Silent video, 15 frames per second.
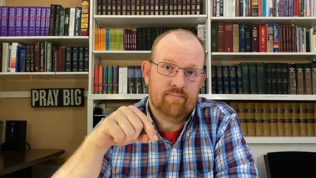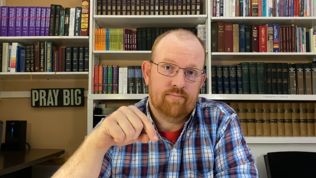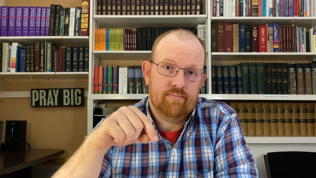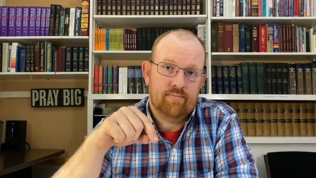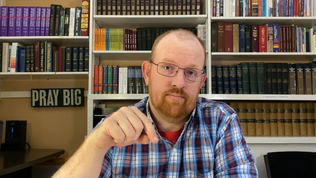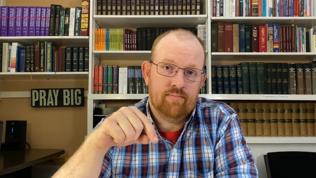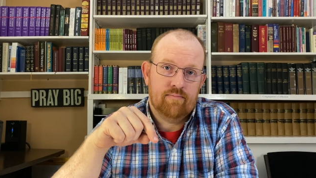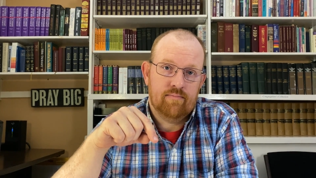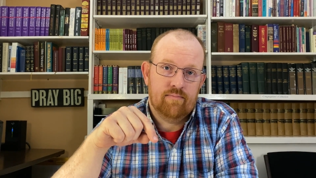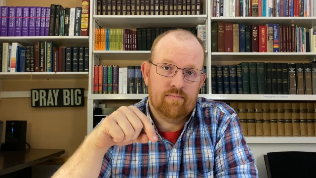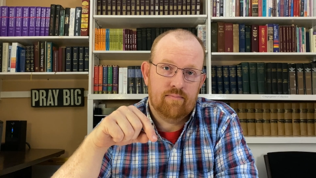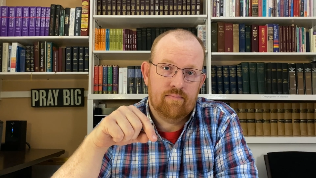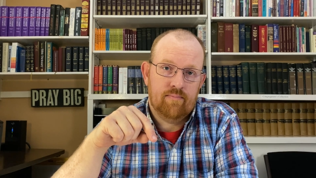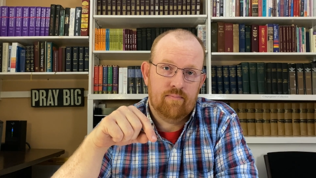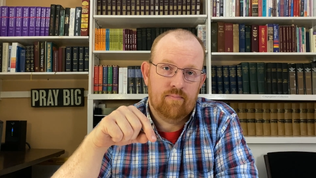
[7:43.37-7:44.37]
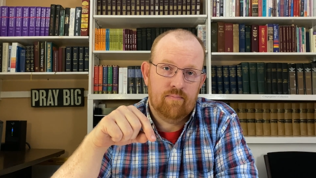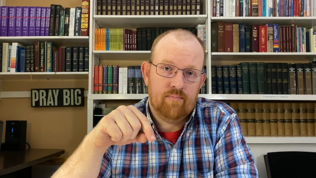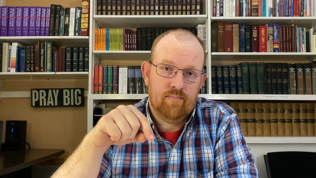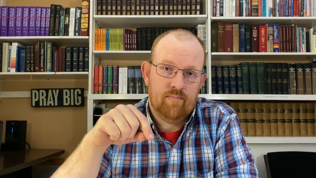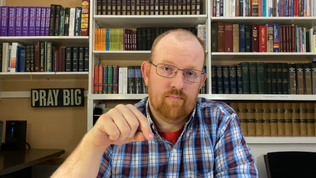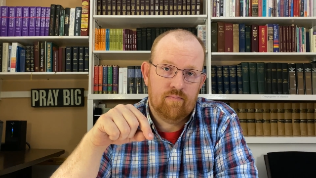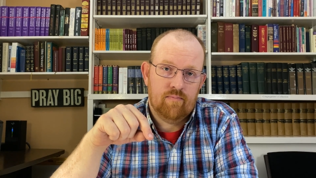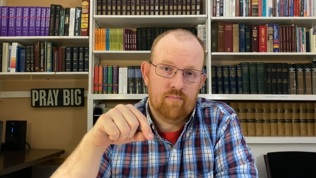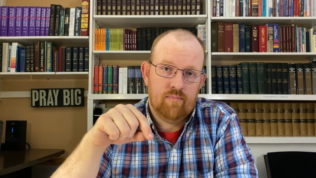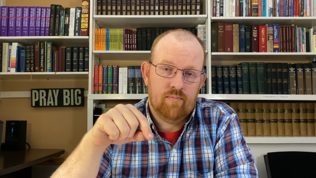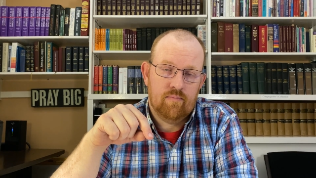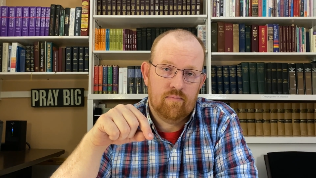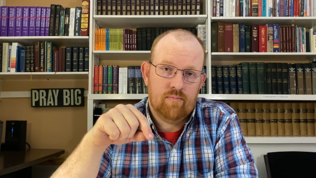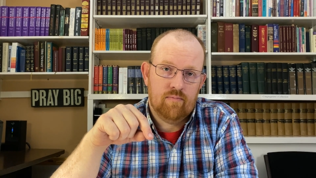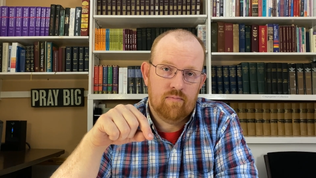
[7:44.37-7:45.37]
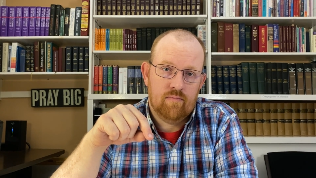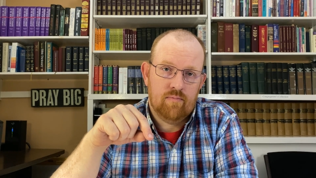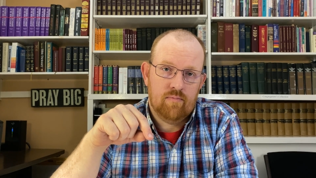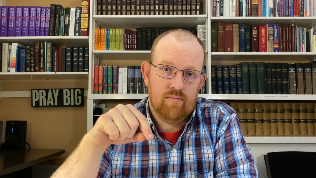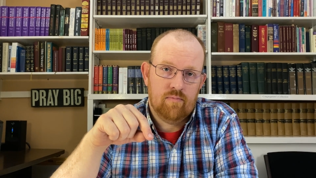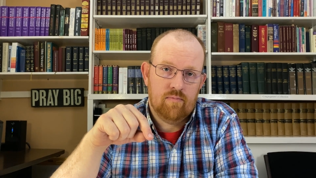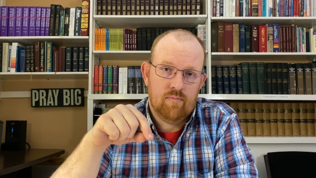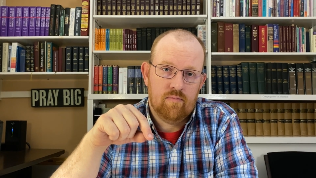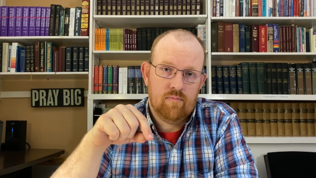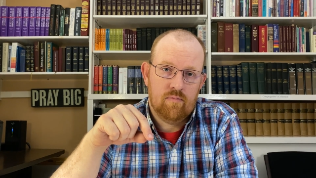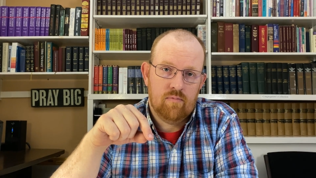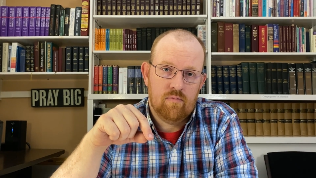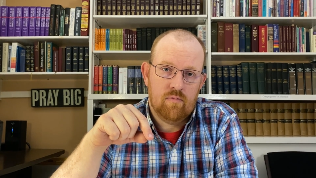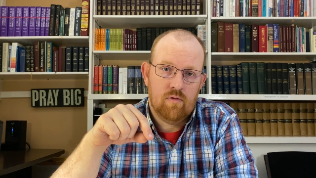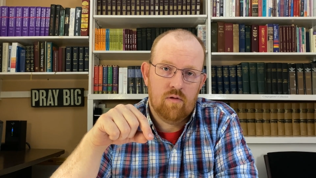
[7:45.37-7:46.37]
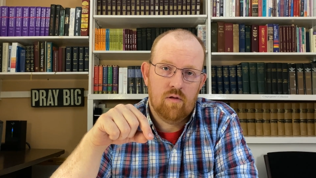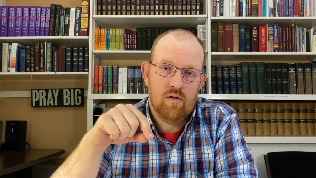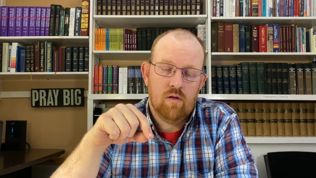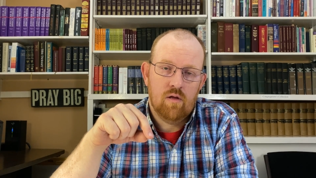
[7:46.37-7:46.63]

(silence)